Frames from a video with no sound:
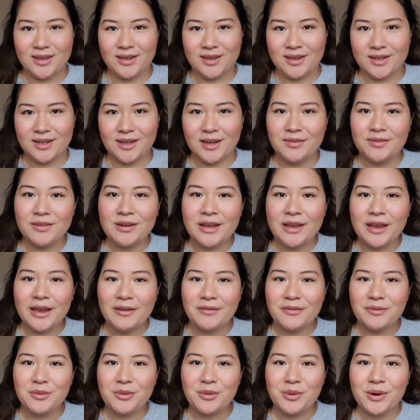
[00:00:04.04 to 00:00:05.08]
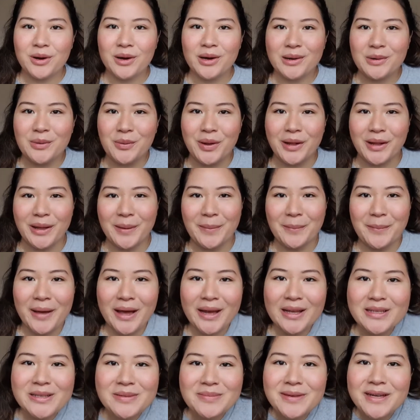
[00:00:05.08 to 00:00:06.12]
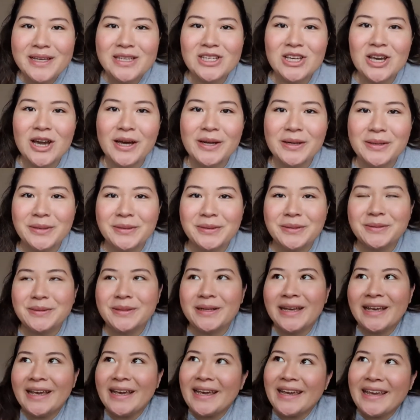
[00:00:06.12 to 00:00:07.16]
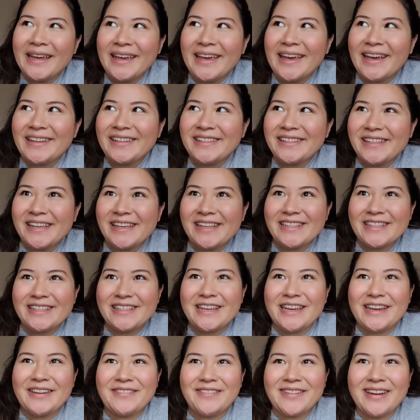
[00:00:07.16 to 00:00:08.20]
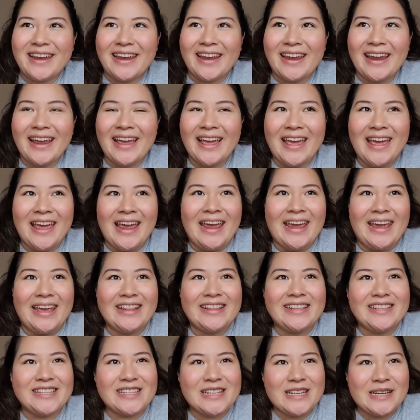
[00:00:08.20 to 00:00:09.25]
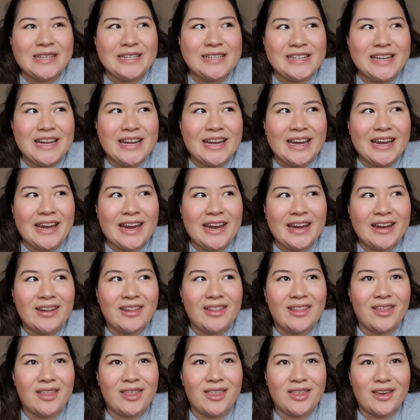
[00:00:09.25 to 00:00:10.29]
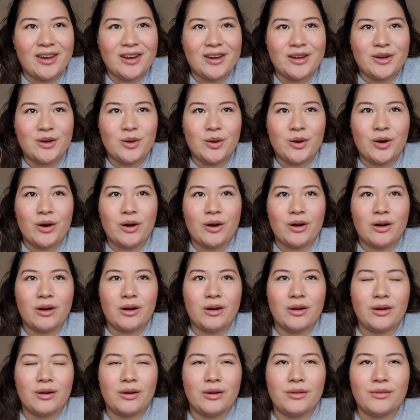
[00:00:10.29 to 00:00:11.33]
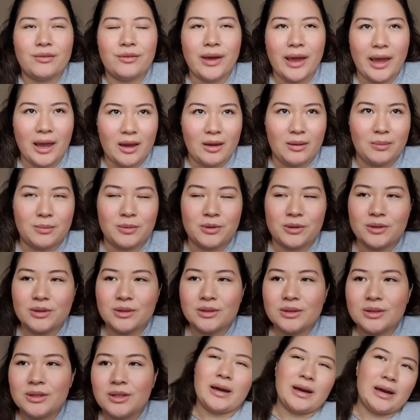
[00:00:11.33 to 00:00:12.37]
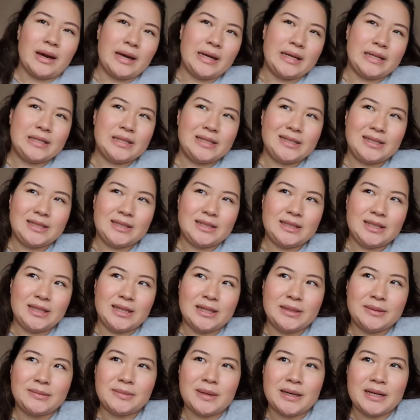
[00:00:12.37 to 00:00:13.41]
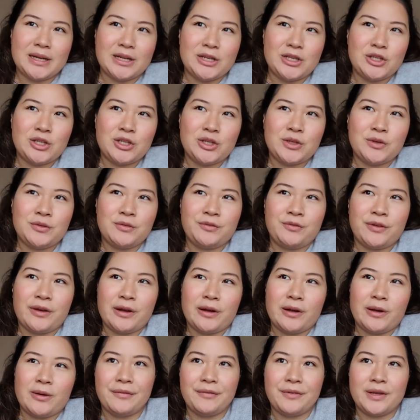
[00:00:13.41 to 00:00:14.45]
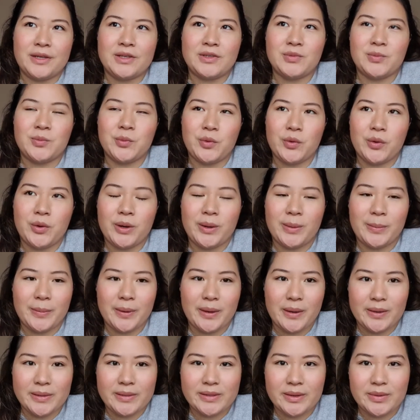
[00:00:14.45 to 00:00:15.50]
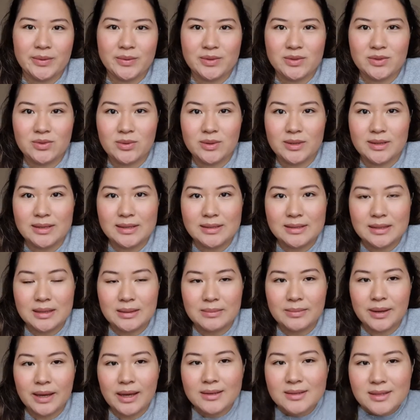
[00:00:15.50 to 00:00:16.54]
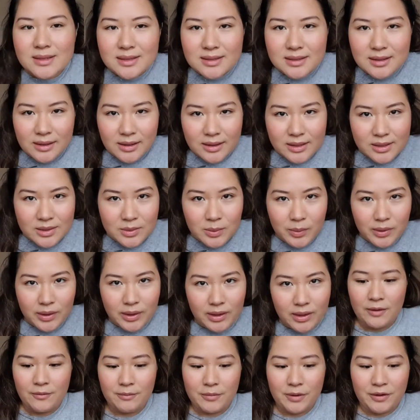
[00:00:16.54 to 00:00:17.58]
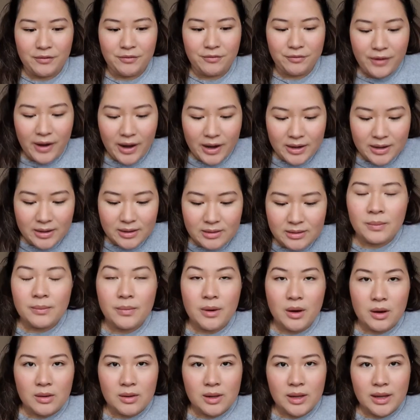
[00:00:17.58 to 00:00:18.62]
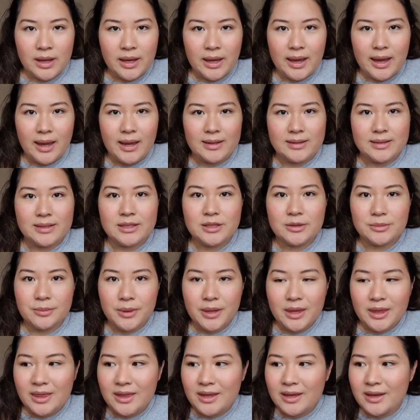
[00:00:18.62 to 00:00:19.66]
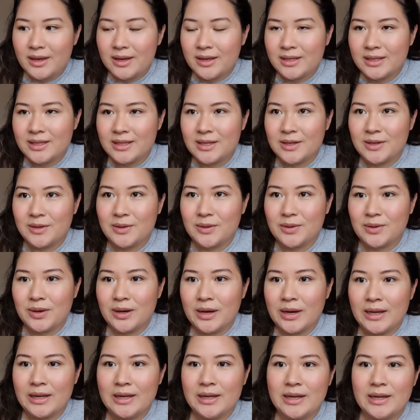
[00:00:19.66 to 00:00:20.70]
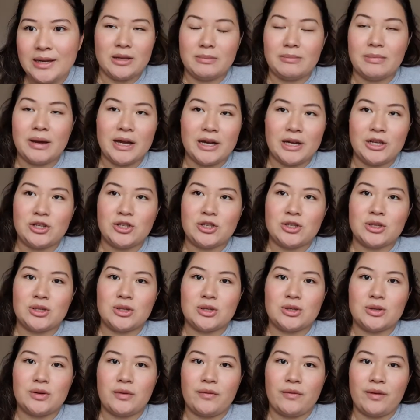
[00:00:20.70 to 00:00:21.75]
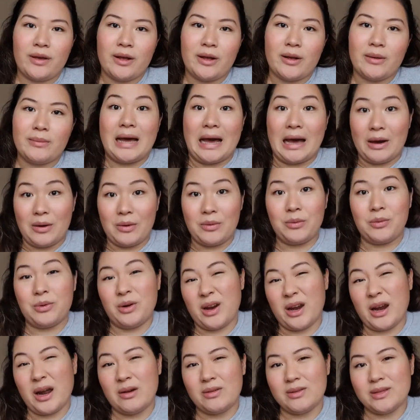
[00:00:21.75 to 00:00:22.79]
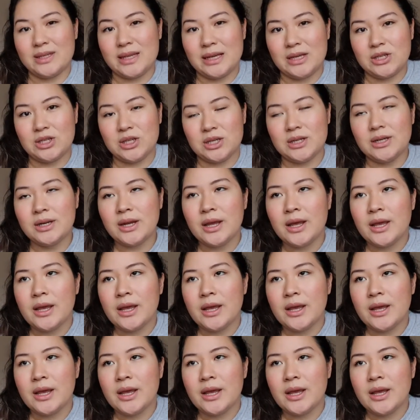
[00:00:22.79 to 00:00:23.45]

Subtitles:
Good evening, everyone. Welcome back to my channel. Yes, it's evening. It's Sunday, the 3rd of April. I didn't manage to film this morning because I was doing some exercise with my friend Paula and Sabitha, so I didn't manage to film our workout session,